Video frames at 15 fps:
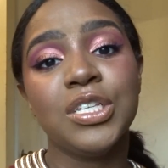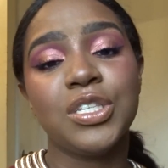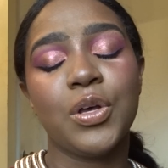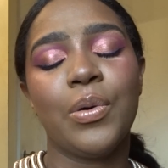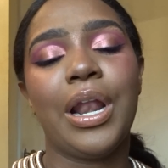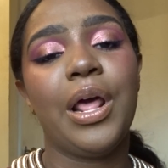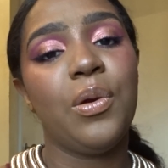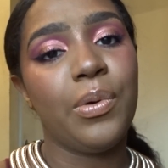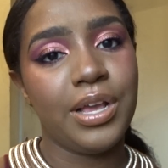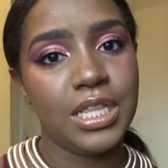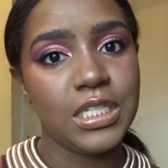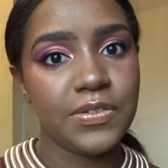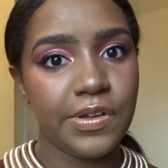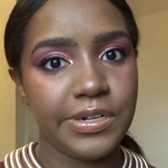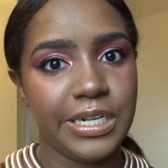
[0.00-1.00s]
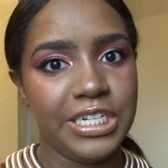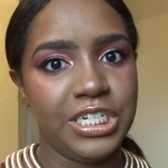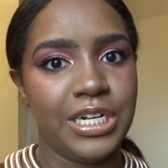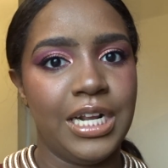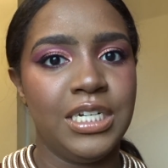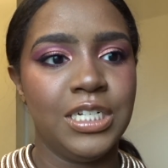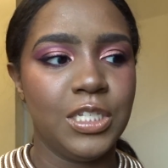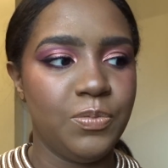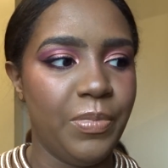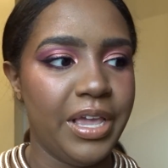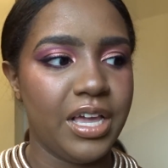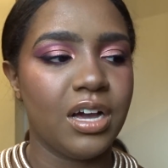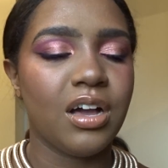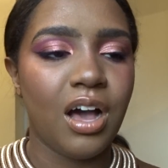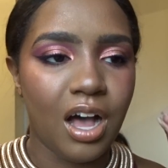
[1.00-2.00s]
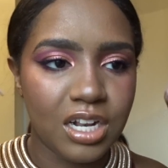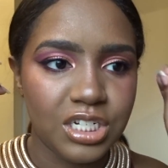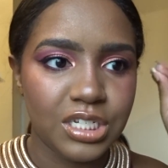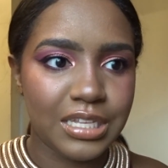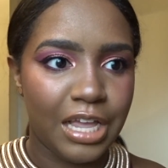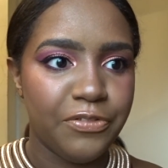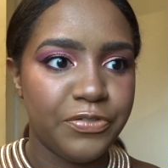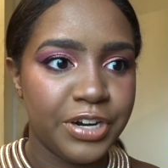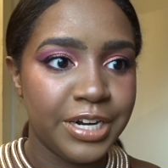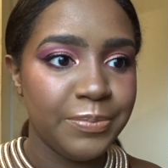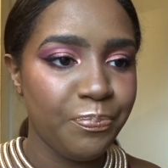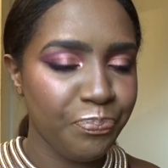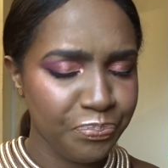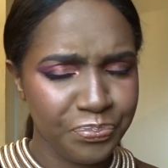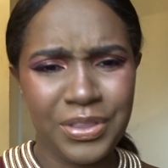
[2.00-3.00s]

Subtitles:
So when I wear this foundation, I just make a conscious effort